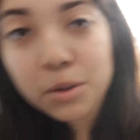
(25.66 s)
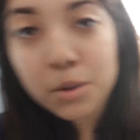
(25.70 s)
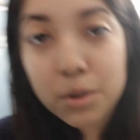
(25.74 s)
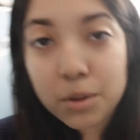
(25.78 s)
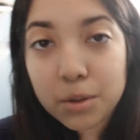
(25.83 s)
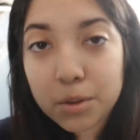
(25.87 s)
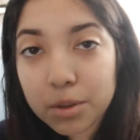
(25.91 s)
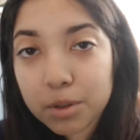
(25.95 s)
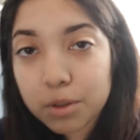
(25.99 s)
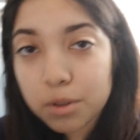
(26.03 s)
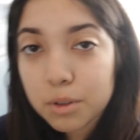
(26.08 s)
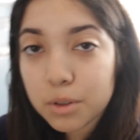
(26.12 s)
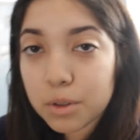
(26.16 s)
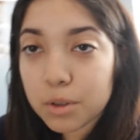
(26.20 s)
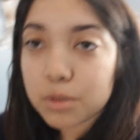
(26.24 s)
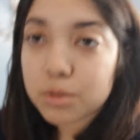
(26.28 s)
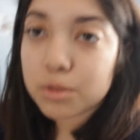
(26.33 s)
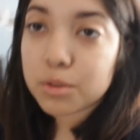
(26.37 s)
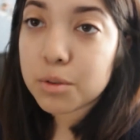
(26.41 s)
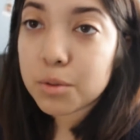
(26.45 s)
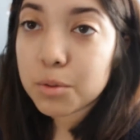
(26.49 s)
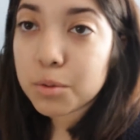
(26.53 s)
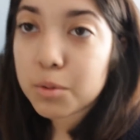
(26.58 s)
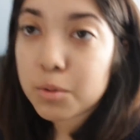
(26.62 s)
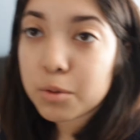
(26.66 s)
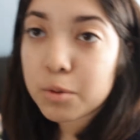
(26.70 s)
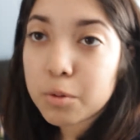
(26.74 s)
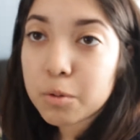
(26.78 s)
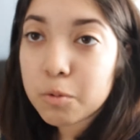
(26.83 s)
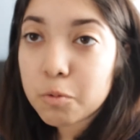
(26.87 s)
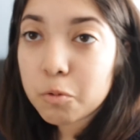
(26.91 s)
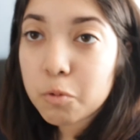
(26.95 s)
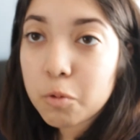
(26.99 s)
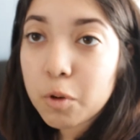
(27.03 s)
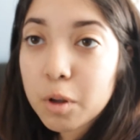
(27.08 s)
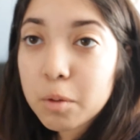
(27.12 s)
going
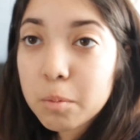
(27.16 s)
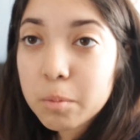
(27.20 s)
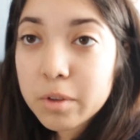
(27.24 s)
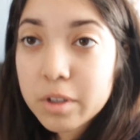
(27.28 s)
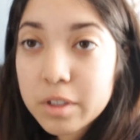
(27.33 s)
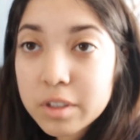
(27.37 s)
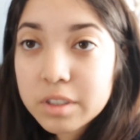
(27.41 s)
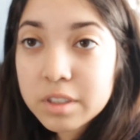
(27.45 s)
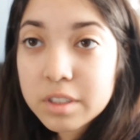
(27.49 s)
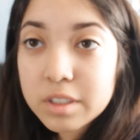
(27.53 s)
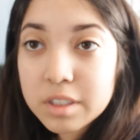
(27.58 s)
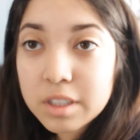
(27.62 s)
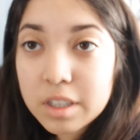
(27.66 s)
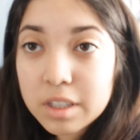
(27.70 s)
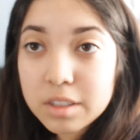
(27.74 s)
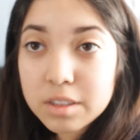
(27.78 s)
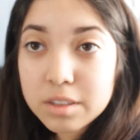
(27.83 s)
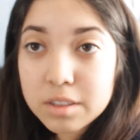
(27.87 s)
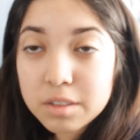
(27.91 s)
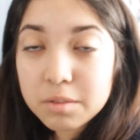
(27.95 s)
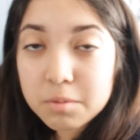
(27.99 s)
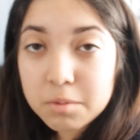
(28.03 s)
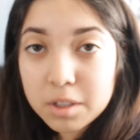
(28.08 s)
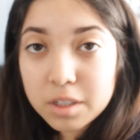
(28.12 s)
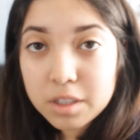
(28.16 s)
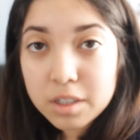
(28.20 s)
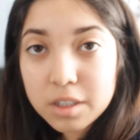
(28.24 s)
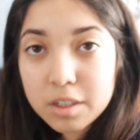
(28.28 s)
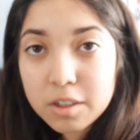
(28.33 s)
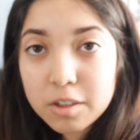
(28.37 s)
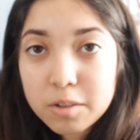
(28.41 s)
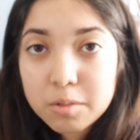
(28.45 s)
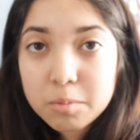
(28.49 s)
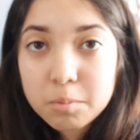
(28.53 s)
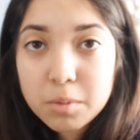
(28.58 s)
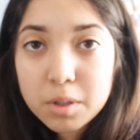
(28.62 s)
to Walmart because I'm gonna
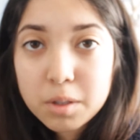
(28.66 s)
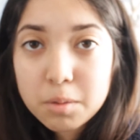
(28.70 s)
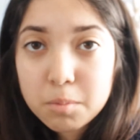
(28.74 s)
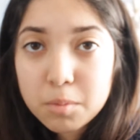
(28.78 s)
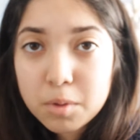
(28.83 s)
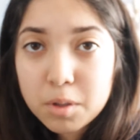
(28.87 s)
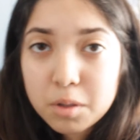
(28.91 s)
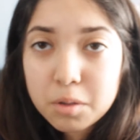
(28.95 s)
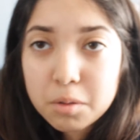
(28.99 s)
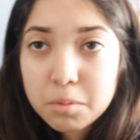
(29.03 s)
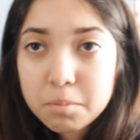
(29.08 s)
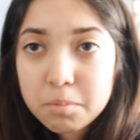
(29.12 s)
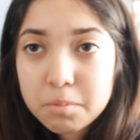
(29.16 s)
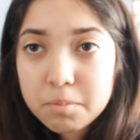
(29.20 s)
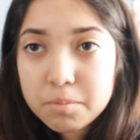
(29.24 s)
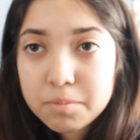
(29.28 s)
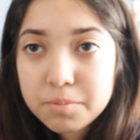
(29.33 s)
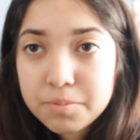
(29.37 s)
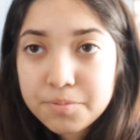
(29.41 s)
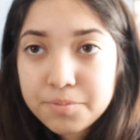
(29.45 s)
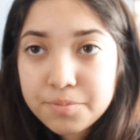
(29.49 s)
help my mom